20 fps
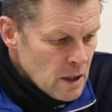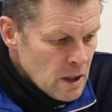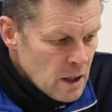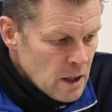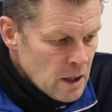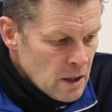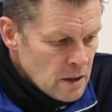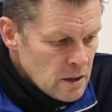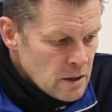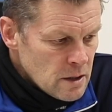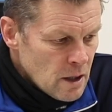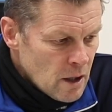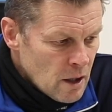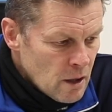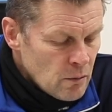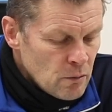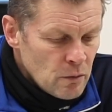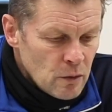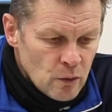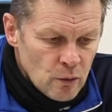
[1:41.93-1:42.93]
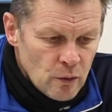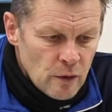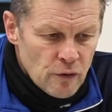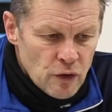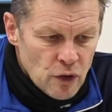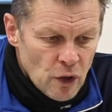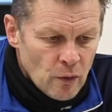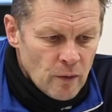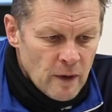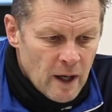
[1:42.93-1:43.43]
And we've
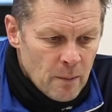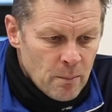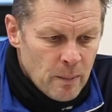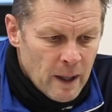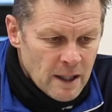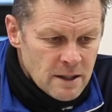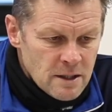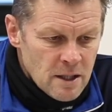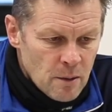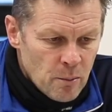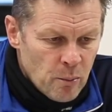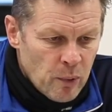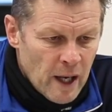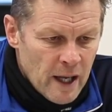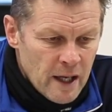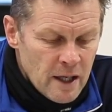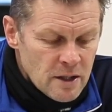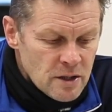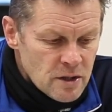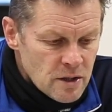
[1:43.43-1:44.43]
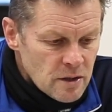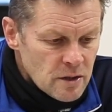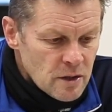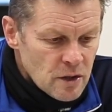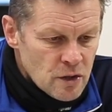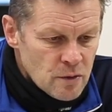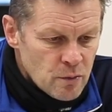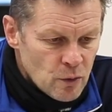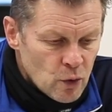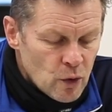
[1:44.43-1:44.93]
shown that back to the players
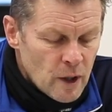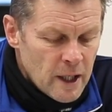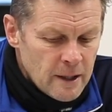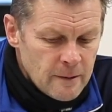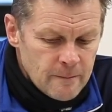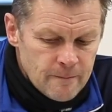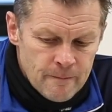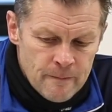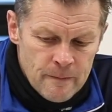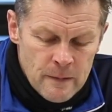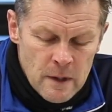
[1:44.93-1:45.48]
this morning.